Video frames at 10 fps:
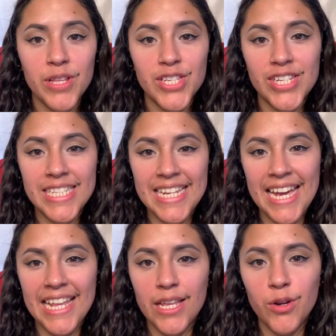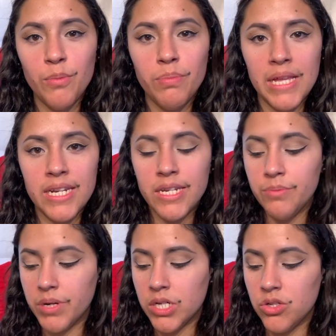with just a little blending
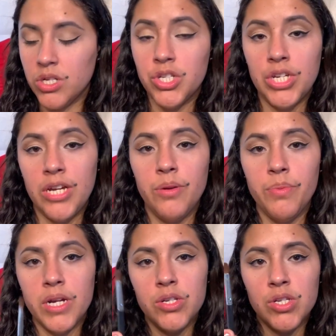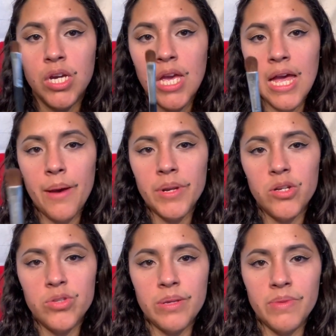brush or a shader brush, I'm gonna
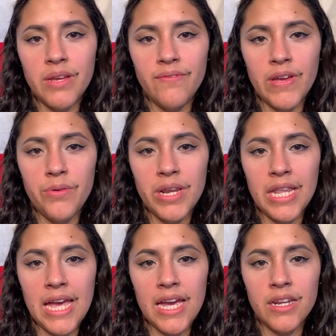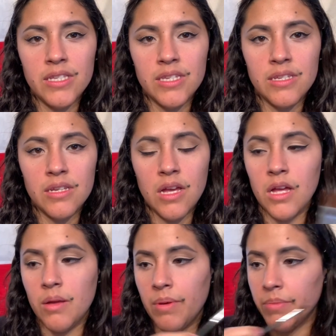do something very light.
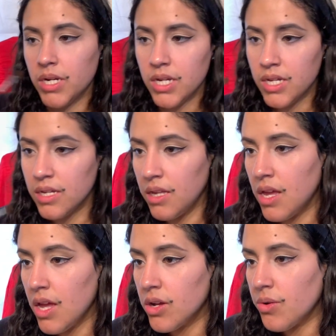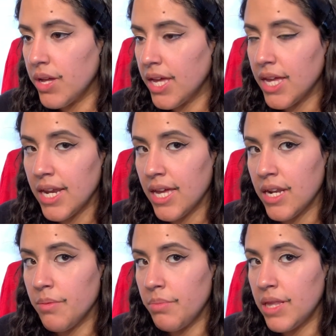Um, I'm gonna go ahead
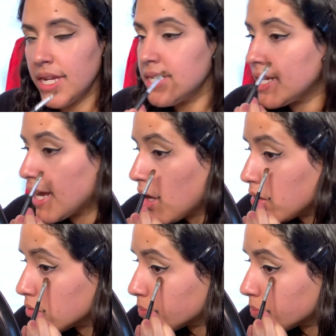and blend it out.